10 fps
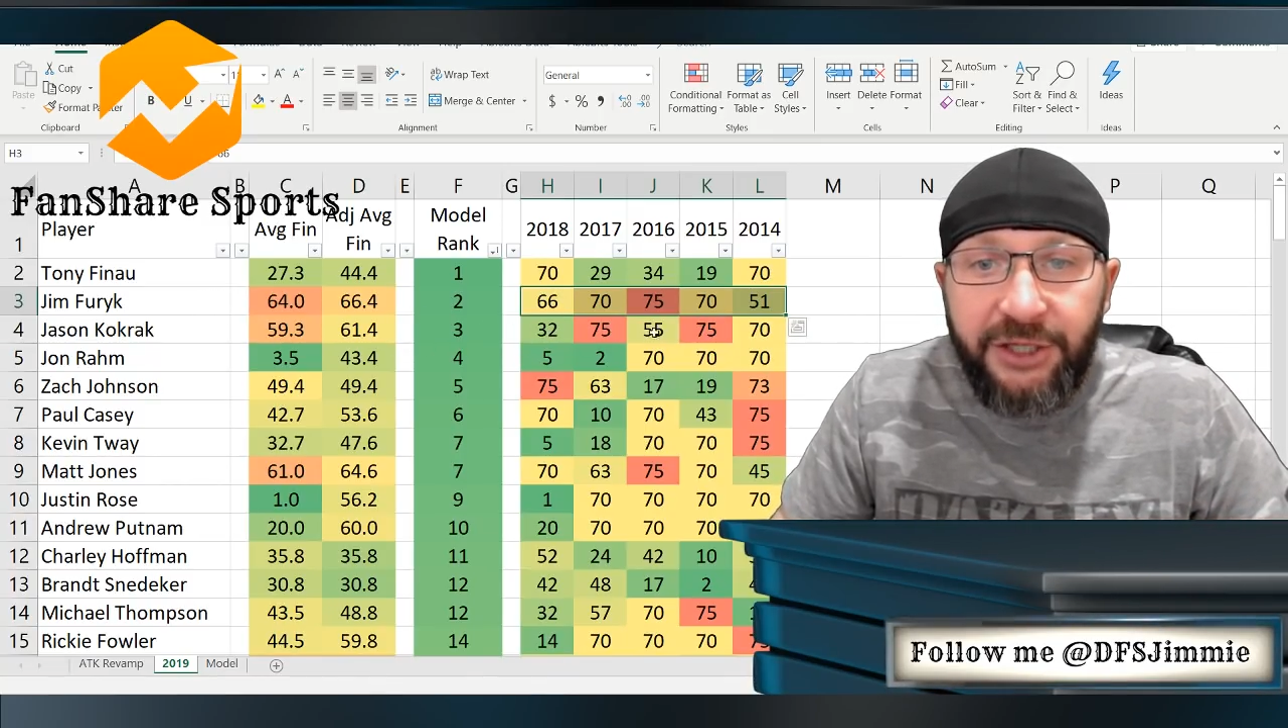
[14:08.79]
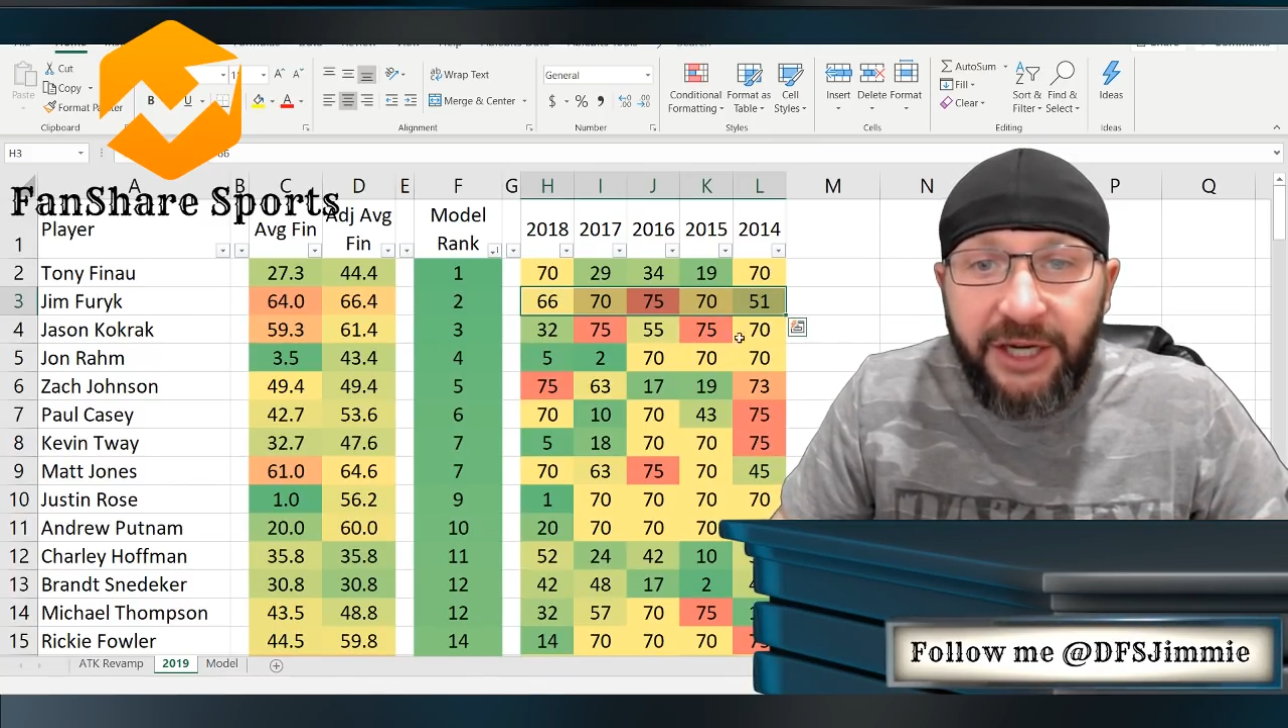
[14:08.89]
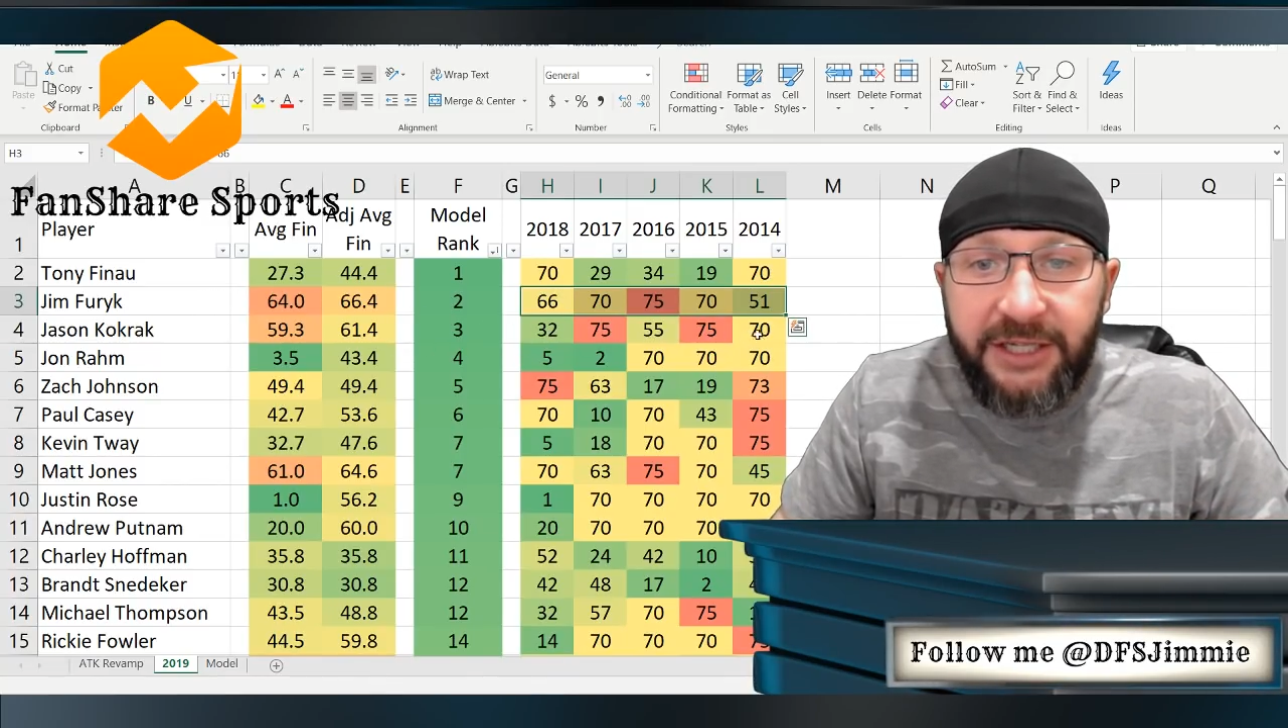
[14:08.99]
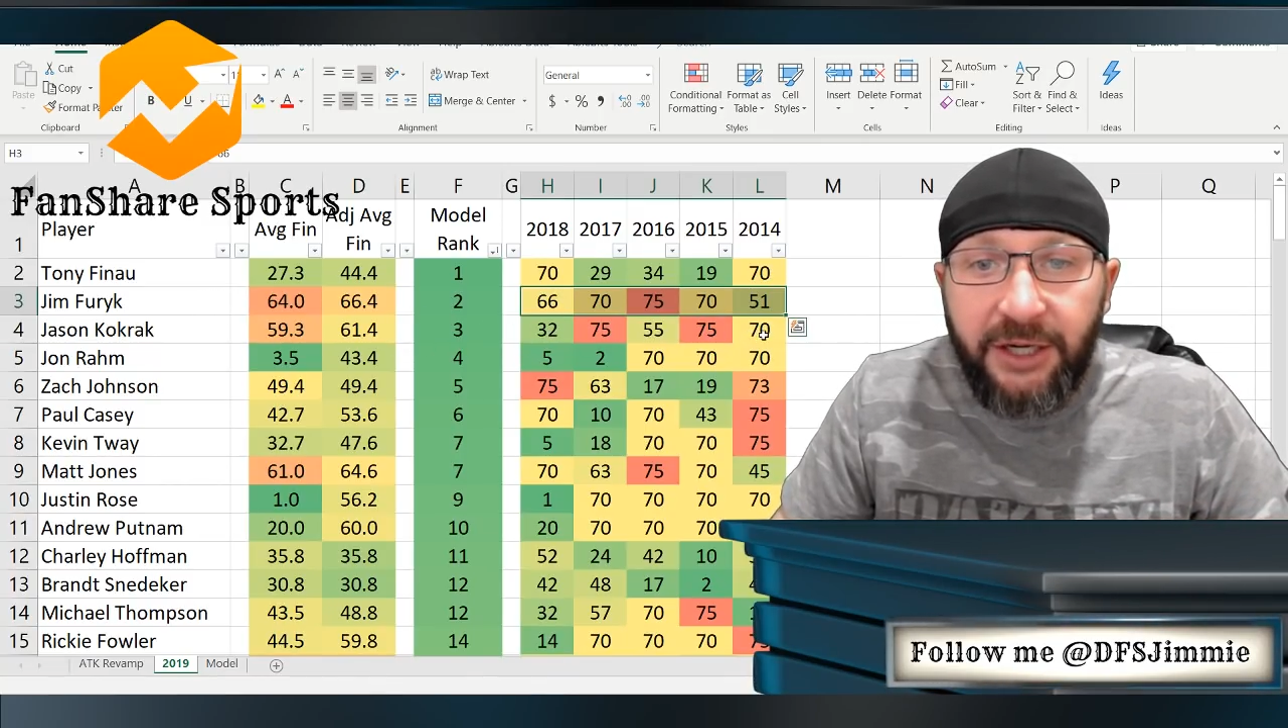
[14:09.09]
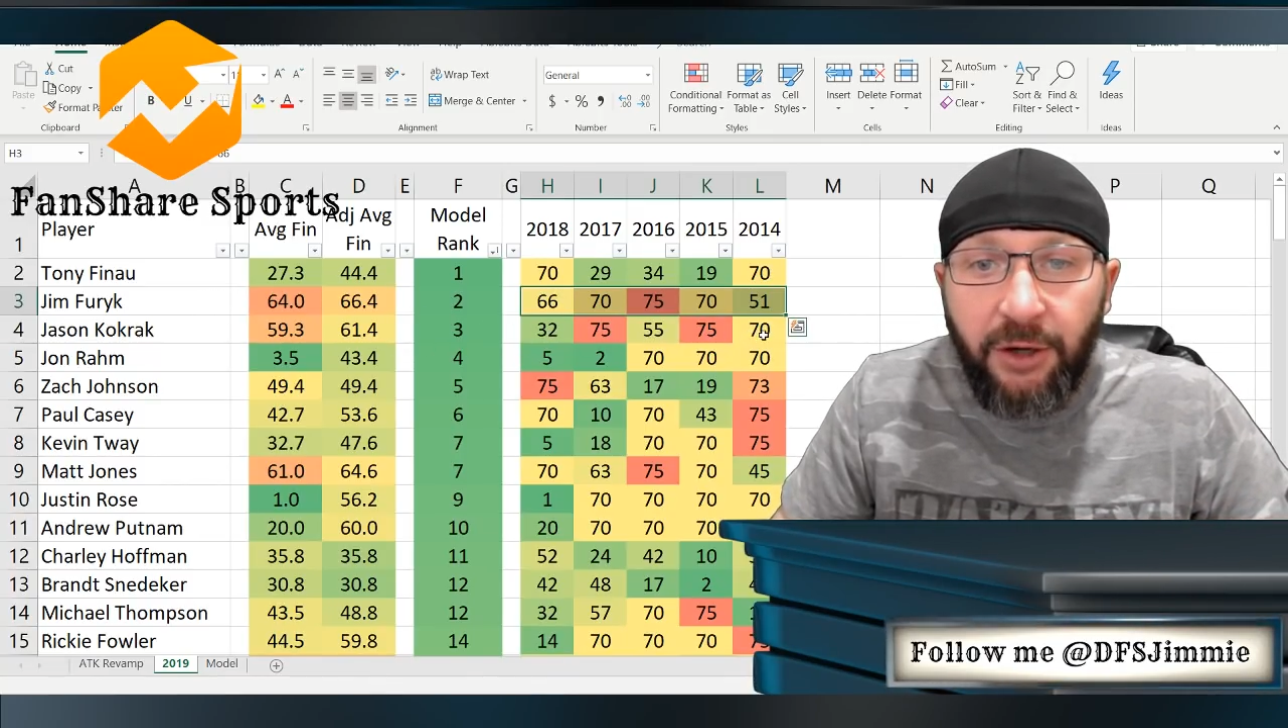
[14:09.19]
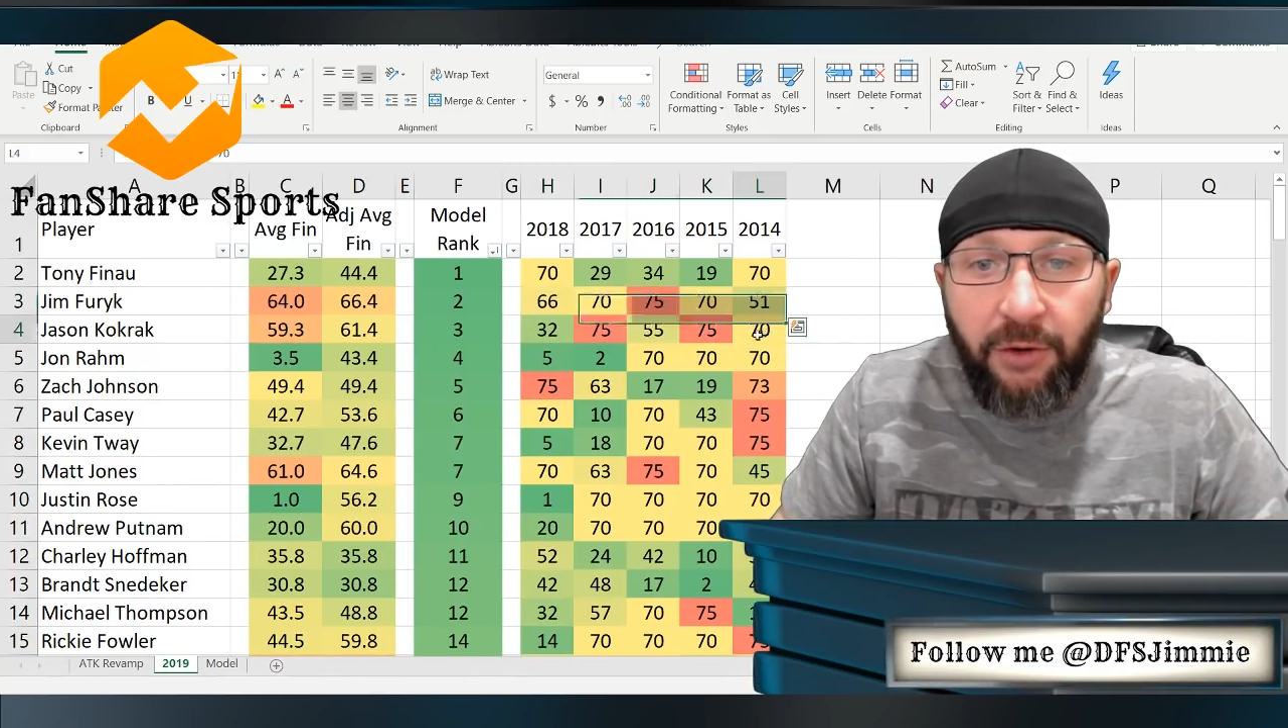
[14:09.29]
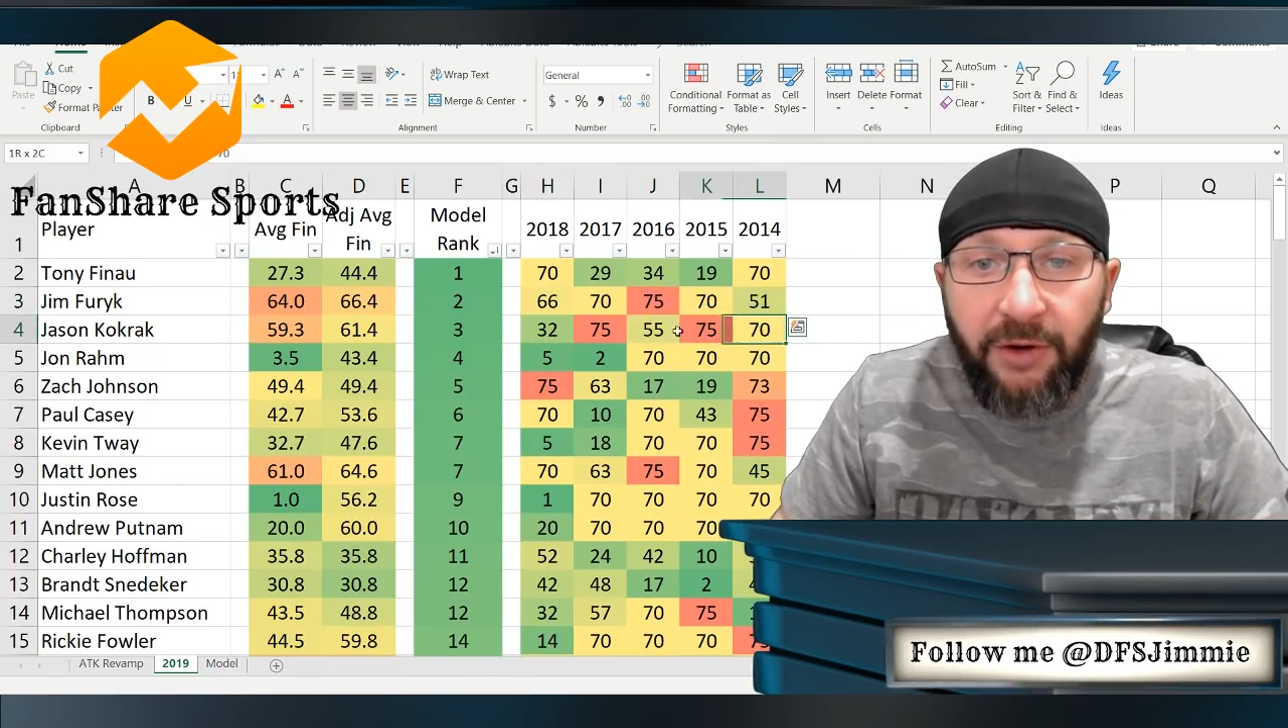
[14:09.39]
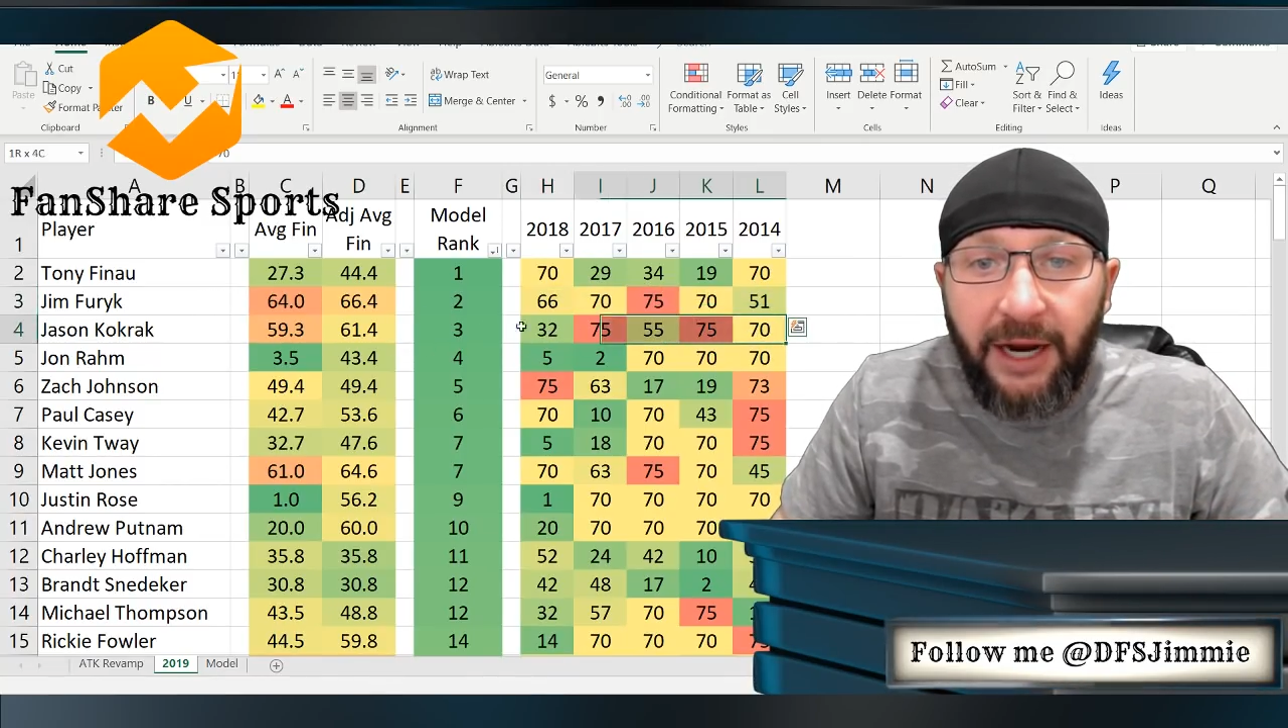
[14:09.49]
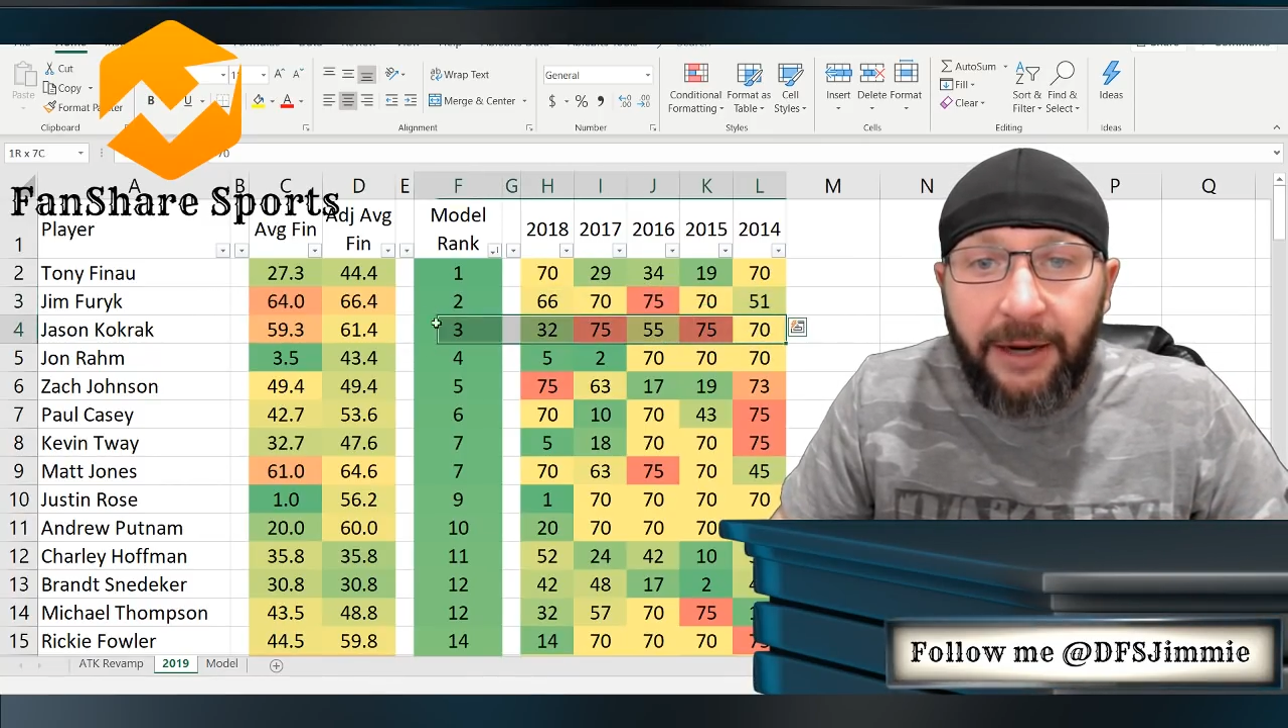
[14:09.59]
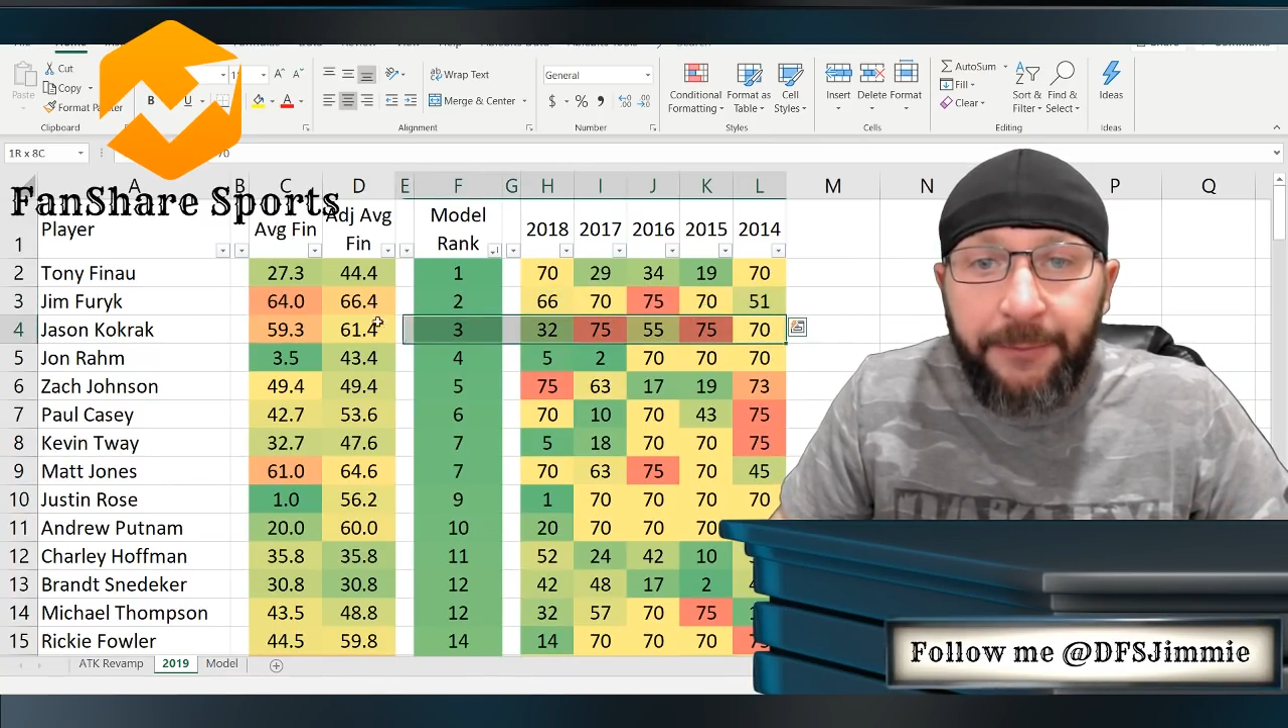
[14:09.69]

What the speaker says: Jason Kokrak,